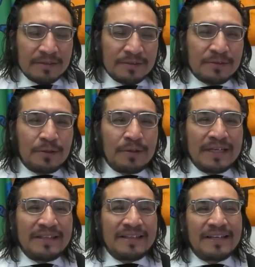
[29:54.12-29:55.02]
So I
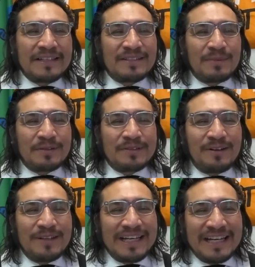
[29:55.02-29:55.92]
think that's about
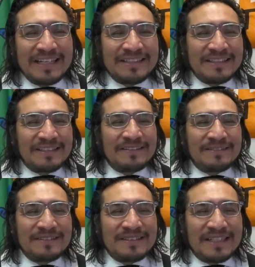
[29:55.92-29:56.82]
all I had there,
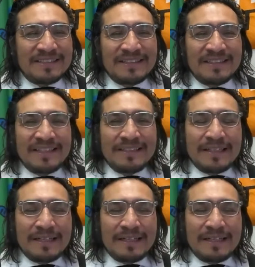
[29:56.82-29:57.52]
Jesse, and